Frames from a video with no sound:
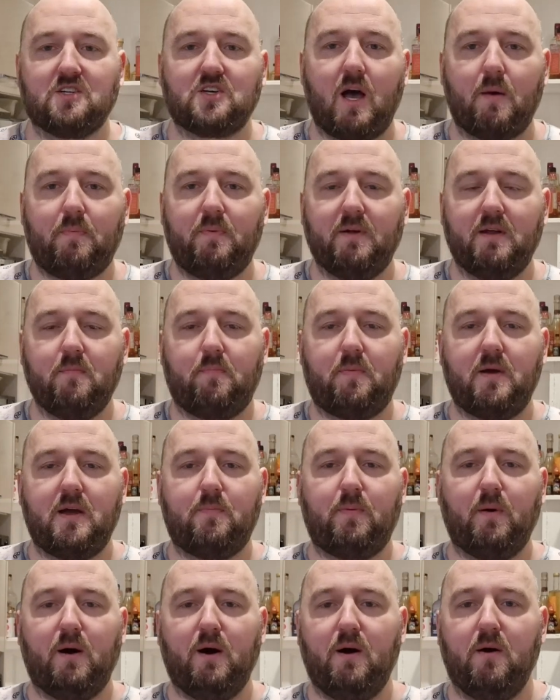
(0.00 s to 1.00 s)
What's happening
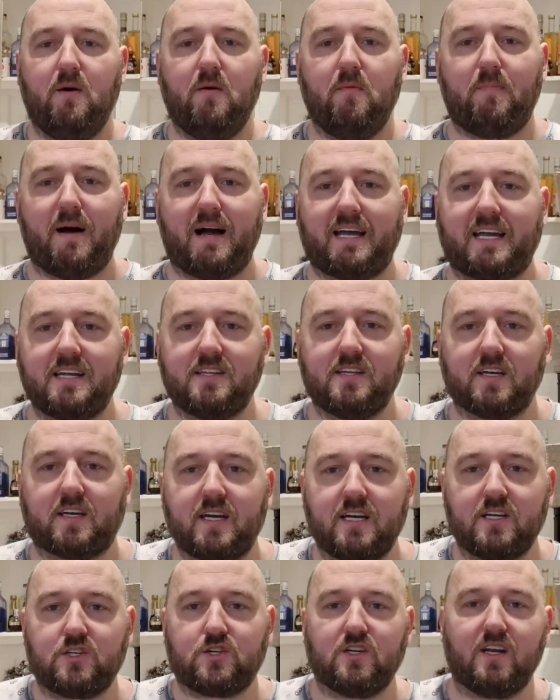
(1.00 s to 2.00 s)
people? Back in the
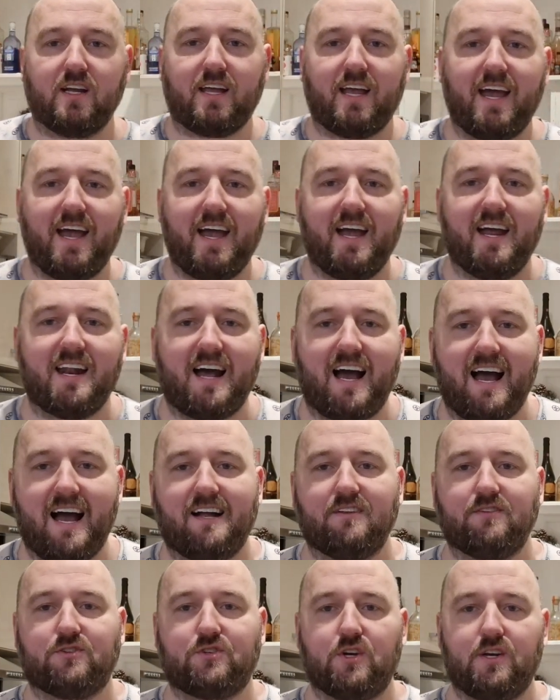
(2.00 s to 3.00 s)
kitchen again
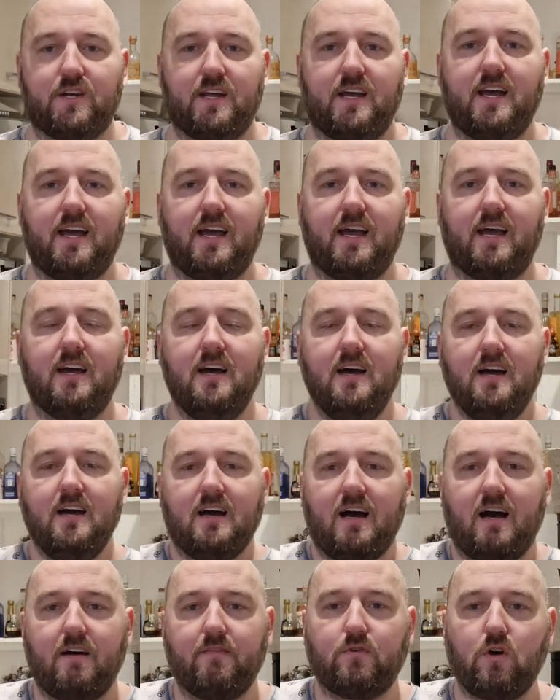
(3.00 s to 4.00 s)
and today
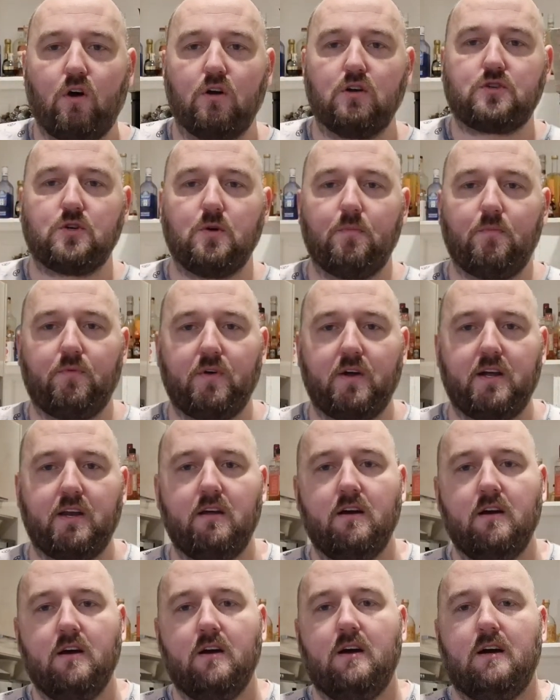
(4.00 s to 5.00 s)
I've got something
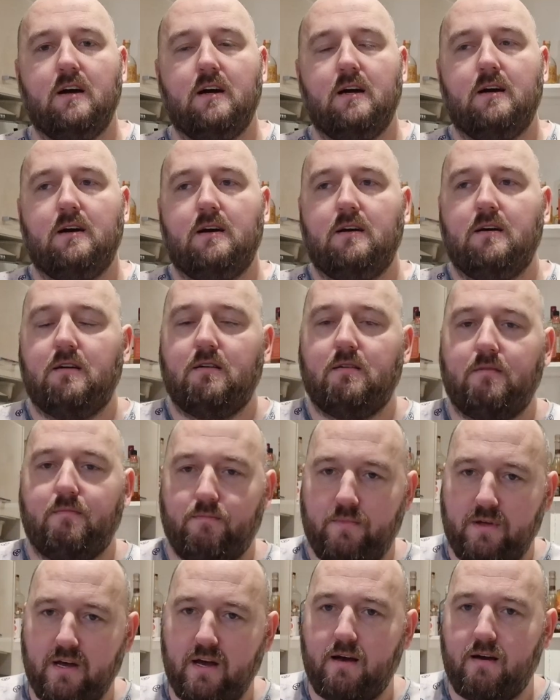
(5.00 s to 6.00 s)

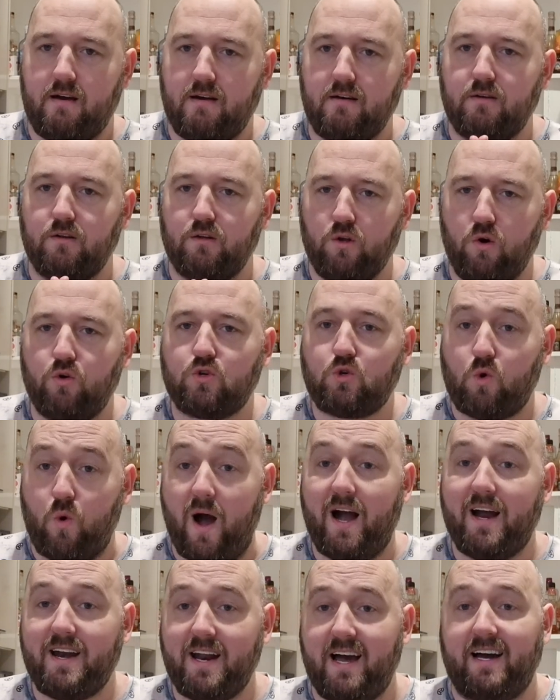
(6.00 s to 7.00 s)
that looks
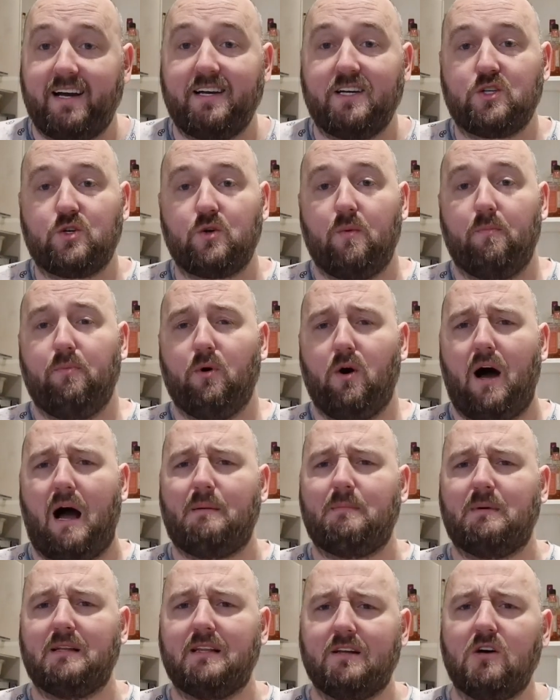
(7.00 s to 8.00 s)
quite nice but
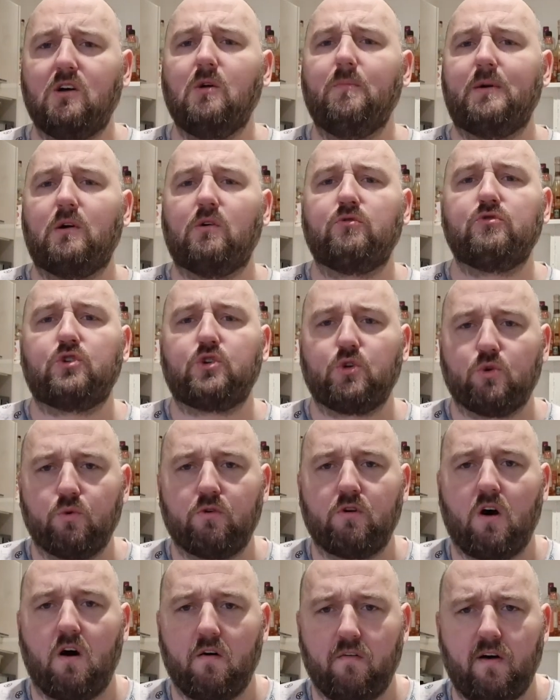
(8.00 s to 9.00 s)
I'm a little bit
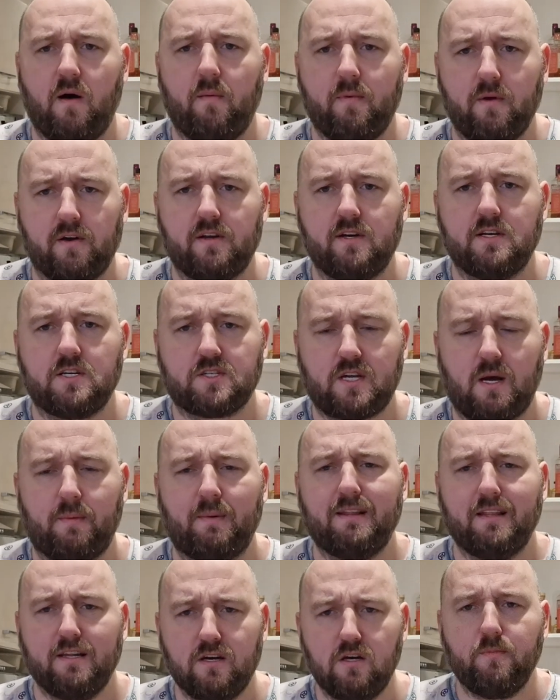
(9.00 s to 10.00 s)
unsure of, I'll be honest. I'm a
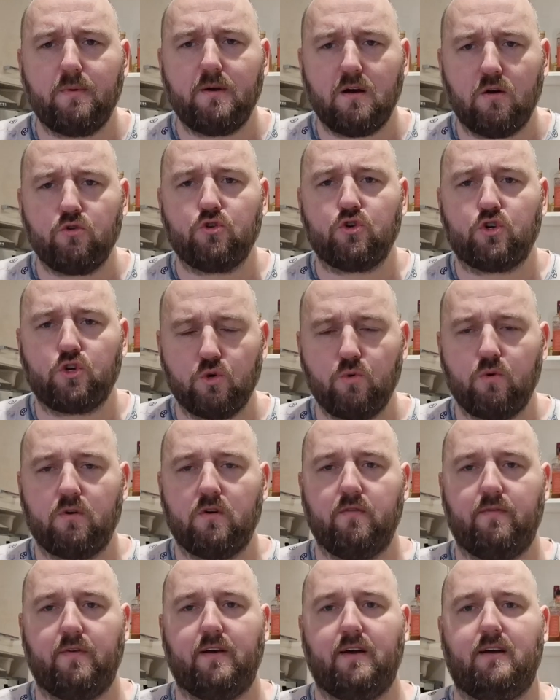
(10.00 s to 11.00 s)
little bit unsure
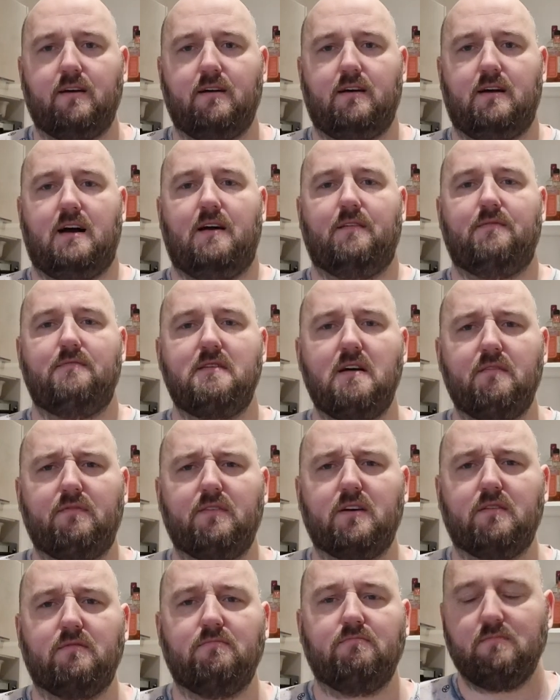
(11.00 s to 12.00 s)
of it. I've
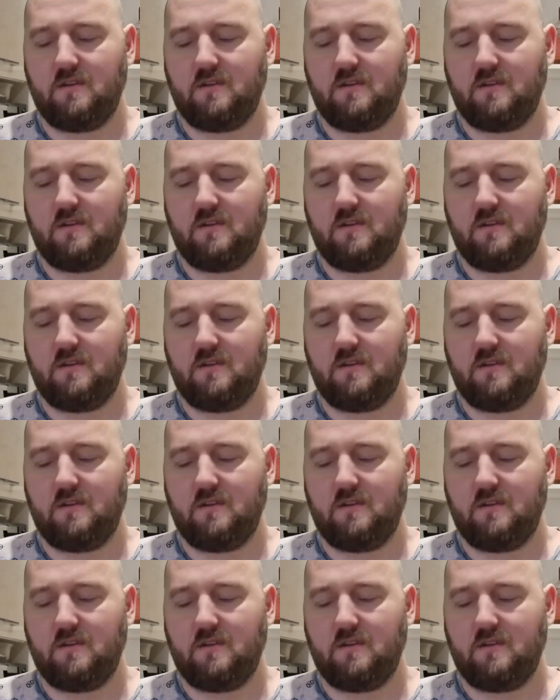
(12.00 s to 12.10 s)
never...